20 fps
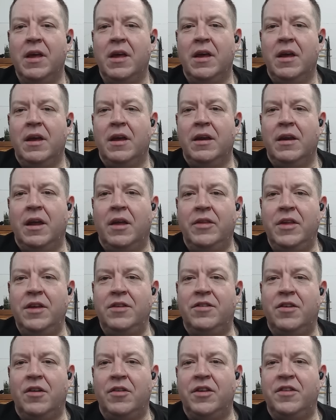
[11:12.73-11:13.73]
Now, these
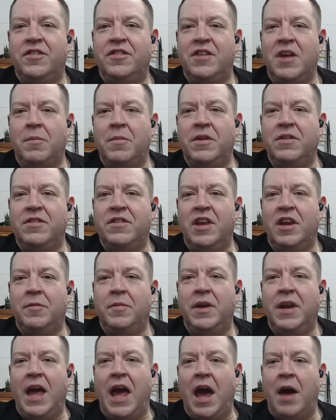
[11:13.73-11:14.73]
are the summits that have been
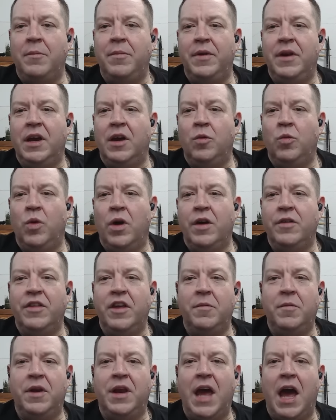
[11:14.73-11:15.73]
happening and where they've
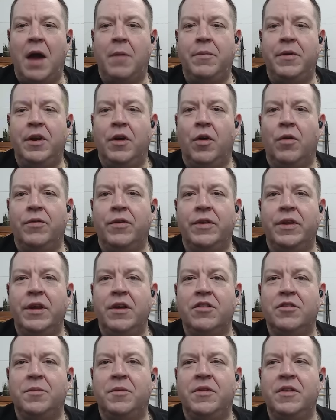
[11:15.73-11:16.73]
been happening over the
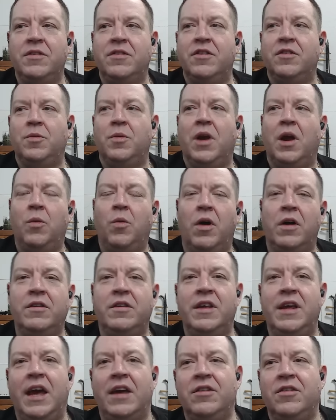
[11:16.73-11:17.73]
years. But this is what I wanted to
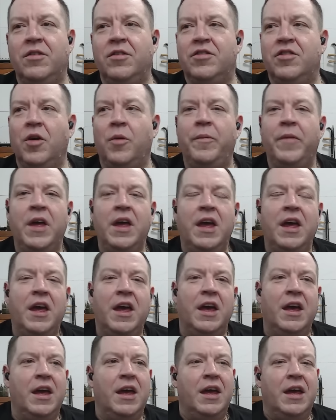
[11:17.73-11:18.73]
get to. So,
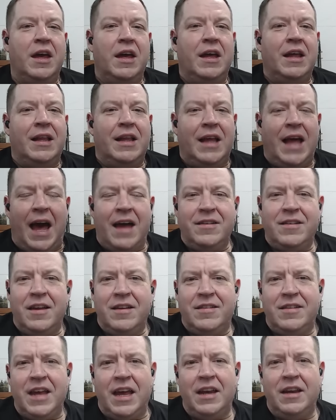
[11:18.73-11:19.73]
as I
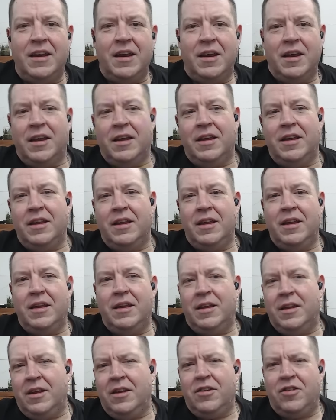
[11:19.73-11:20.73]
said,
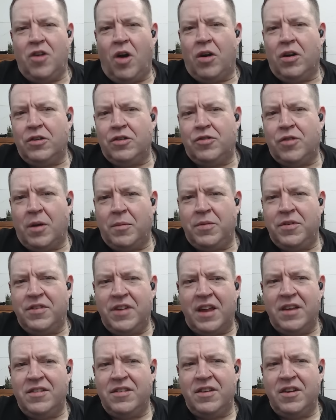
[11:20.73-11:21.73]
Donald Trump
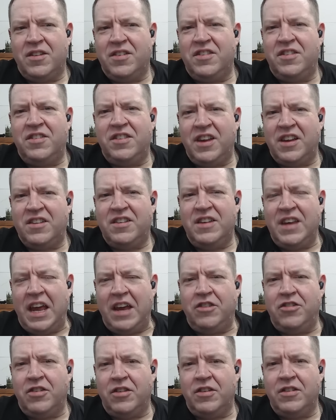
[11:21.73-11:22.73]
says there's 6
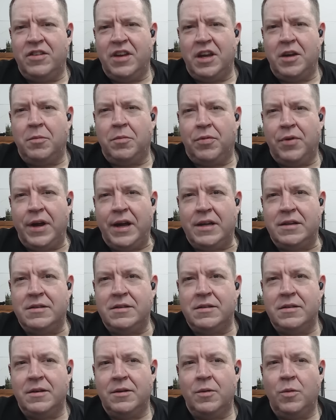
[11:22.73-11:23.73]
nations in
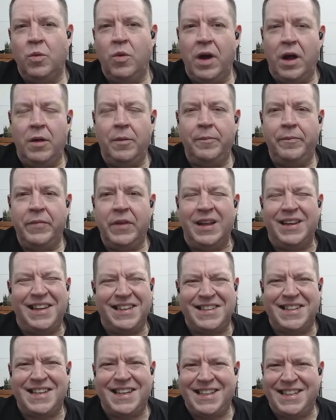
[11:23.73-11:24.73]
BRICS. Well,
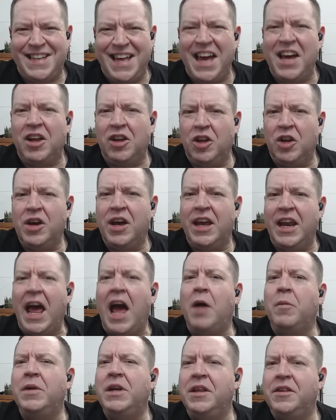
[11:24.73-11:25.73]
let's take a look at how
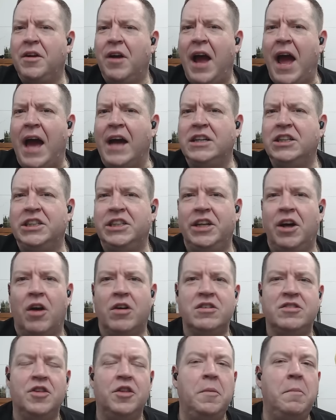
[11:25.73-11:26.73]
many there actually are.
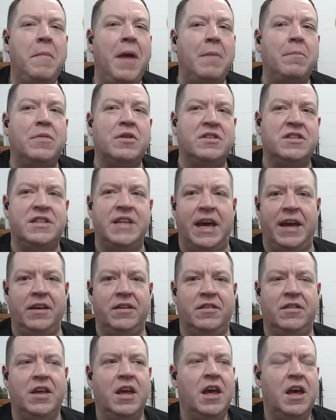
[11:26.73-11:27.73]
So the member
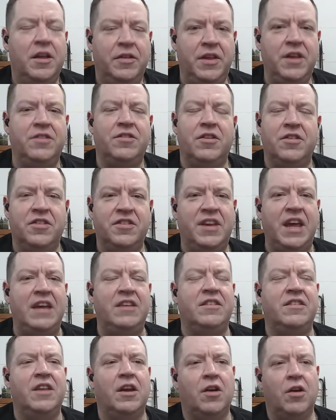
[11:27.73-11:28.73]
states, these are states
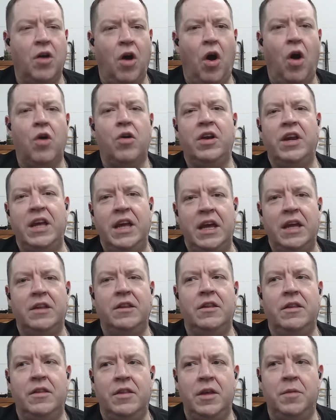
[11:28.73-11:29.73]
that are already
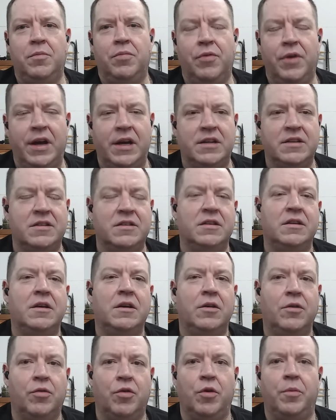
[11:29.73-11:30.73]
in the BRICS
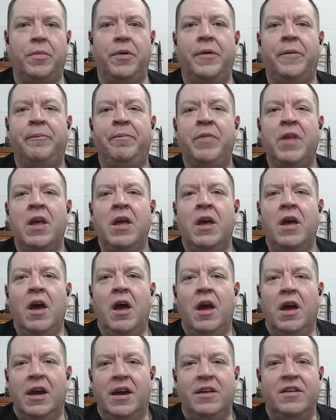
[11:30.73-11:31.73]
group,
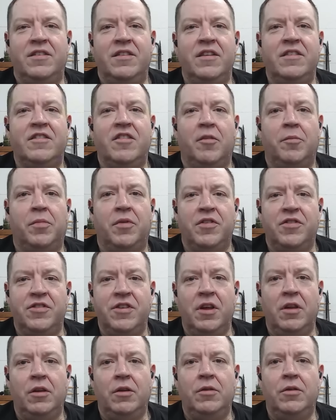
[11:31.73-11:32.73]
consist of
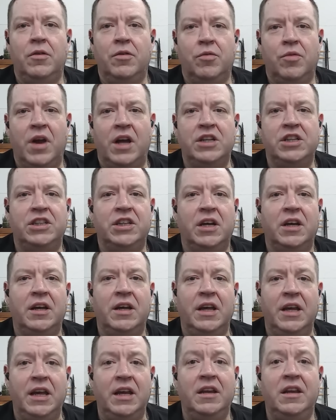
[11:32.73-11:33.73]
Brazil, Russia,
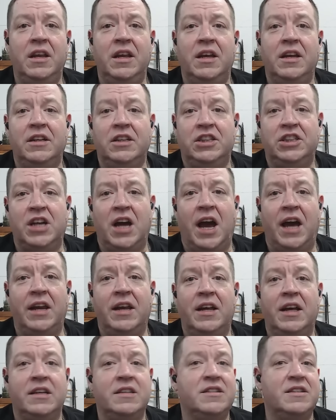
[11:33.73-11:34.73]
India, China,
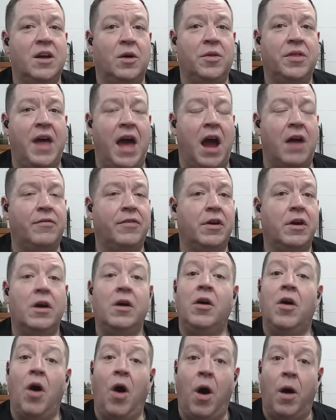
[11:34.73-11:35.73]
and South Africa,
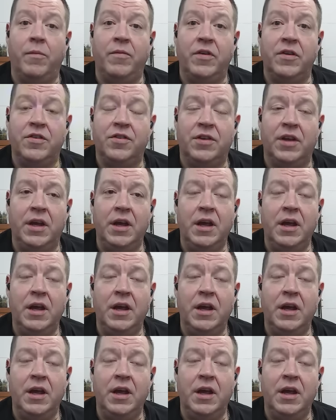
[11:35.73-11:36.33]
obviously.